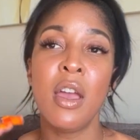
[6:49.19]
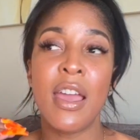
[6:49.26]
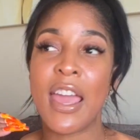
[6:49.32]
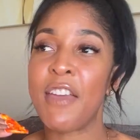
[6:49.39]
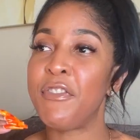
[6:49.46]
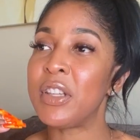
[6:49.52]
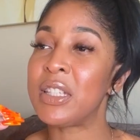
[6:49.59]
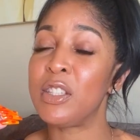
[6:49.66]

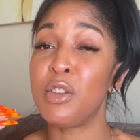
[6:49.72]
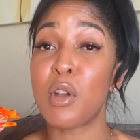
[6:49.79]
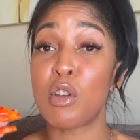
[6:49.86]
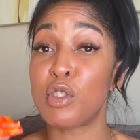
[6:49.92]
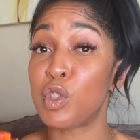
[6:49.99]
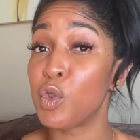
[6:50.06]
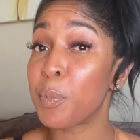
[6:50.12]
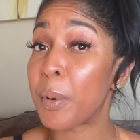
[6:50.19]
If it's, you know,
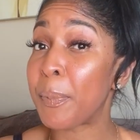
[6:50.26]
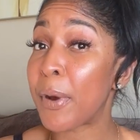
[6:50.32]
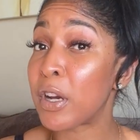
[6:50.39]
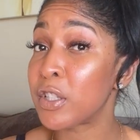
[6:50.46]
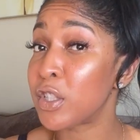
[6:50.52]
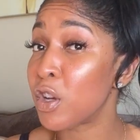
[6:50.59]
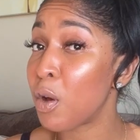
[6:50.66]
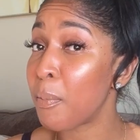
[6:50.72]
super
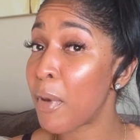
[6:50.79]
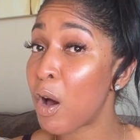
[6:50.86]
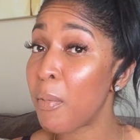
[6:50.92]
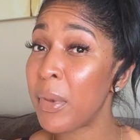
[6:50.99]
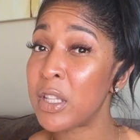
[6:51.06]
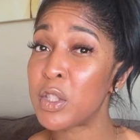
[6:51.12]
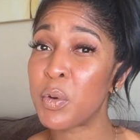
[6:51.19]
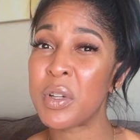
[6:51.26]
personal
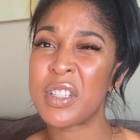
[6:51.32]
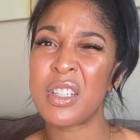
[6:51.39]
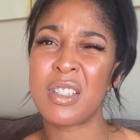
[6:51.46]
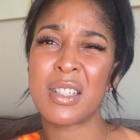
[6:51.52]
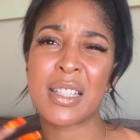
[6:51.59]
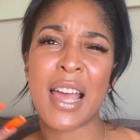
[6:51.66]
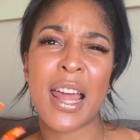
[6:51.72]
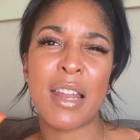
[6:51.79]
moments, or is it
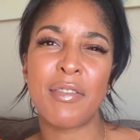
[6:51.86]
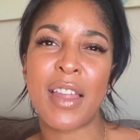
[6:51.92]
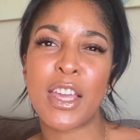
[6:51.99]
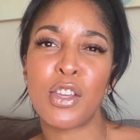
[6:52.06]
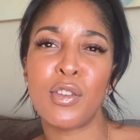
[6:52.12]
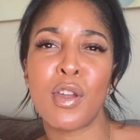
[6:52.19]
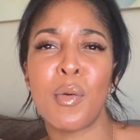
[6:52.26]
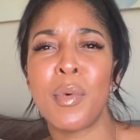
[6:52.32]
just kind of like,
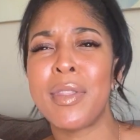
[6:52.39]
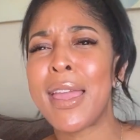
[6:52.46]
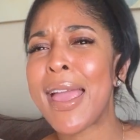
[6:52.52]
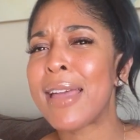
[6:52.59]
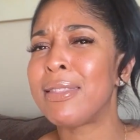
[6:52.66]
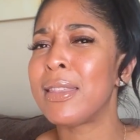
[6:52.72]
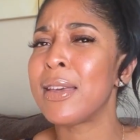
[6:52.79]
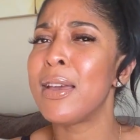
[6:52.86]
you know, when they
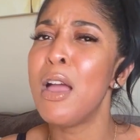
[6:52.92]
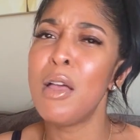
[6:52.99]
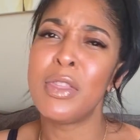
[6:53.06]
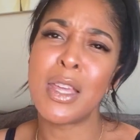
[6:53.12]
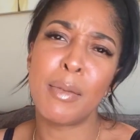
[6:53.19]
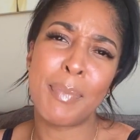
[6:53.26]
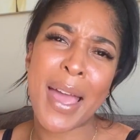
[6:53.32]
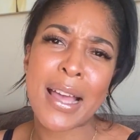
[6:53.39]
at the,
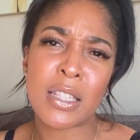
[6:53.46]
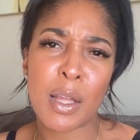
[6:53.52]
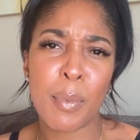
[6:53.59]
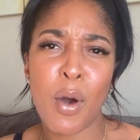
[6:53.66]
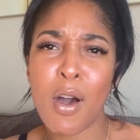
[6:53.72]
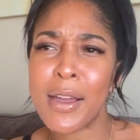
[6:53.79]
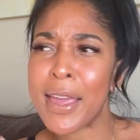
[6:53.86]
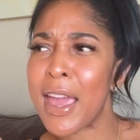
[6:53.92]
the
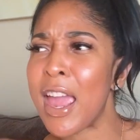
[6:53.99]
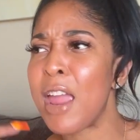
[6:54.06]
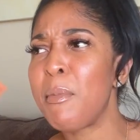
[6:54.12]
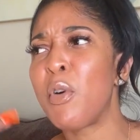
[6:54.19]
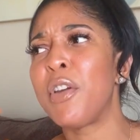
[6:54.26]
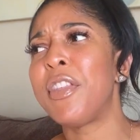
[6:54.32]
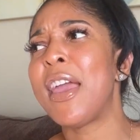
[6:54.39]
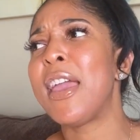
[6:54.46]
basketball game,
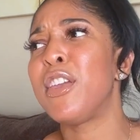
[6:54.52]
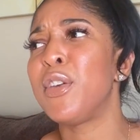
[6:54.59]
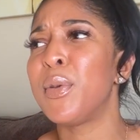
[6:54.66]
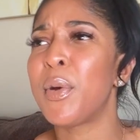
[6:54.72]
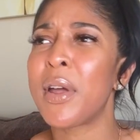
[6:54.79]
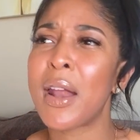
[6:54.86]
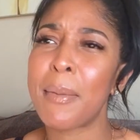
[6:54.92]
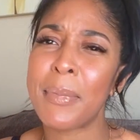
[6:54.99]
or they, you know
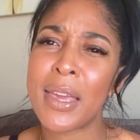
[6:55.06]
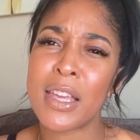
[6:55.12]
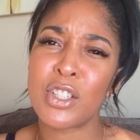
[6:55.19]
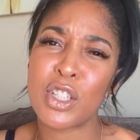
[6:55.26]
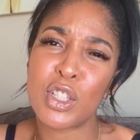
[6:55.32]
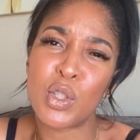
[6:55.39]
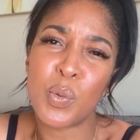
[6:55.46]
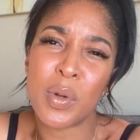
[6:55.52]
what I mean,
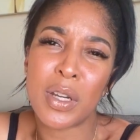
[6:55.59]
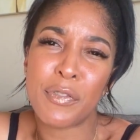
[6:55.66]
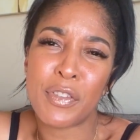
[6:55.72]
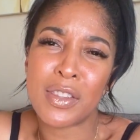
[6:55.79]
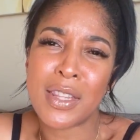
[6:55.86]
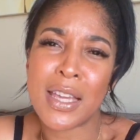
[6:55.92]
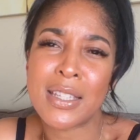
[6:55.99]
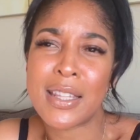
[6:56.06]
just doing different things.